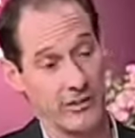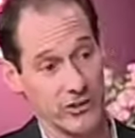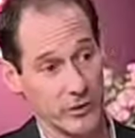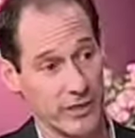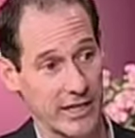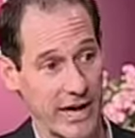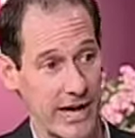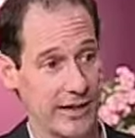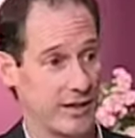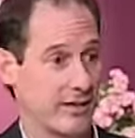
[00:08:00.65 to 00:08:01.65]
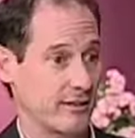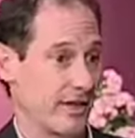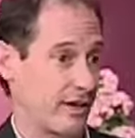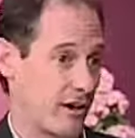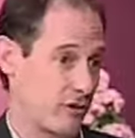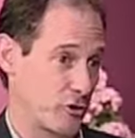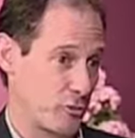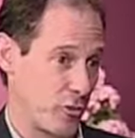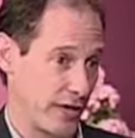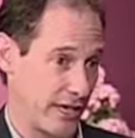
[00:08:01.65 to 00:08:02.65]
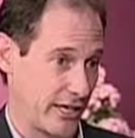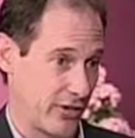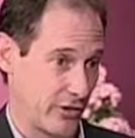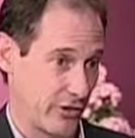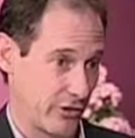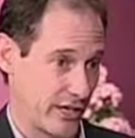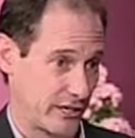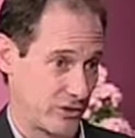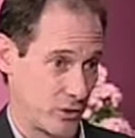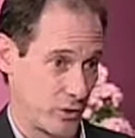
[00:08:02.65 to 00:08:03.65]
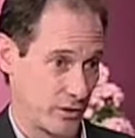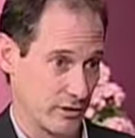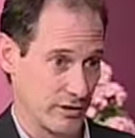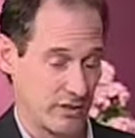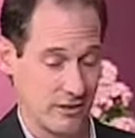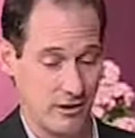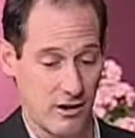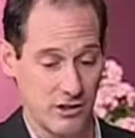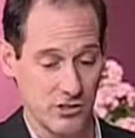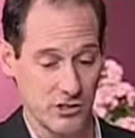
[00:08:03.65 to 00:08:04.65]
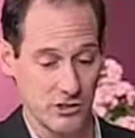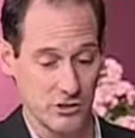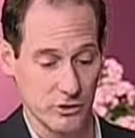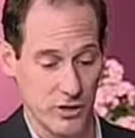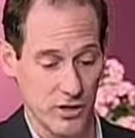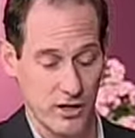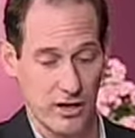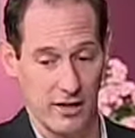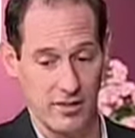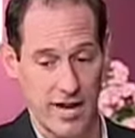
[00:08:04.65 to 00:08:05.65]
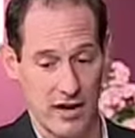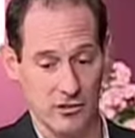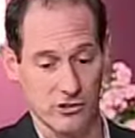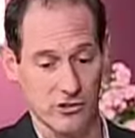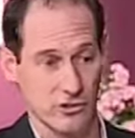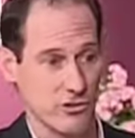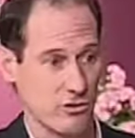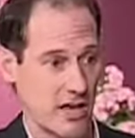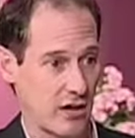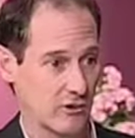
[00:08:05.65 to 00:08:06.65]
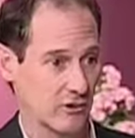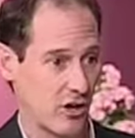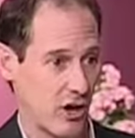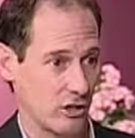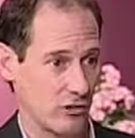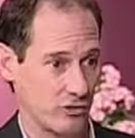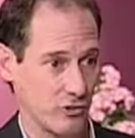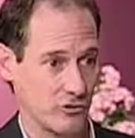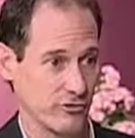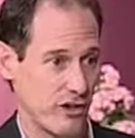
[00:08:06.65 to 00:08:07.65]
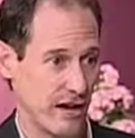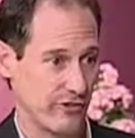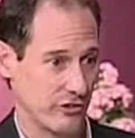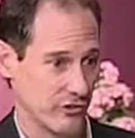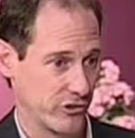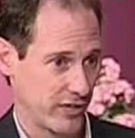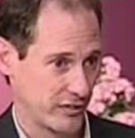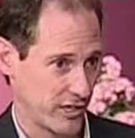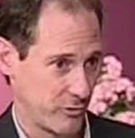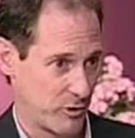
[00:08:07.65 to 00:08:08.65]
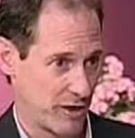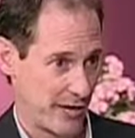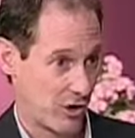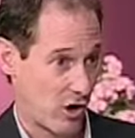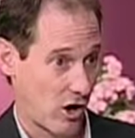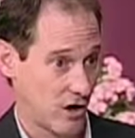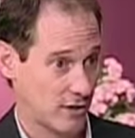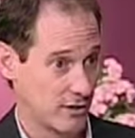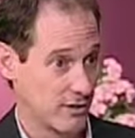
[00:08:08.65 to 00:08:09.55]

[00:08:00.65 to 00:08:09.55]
doing that, take a 100-point hit on your credit score that's going to cost you $1,000 or $2,000 over 5 years the next time you buy a car,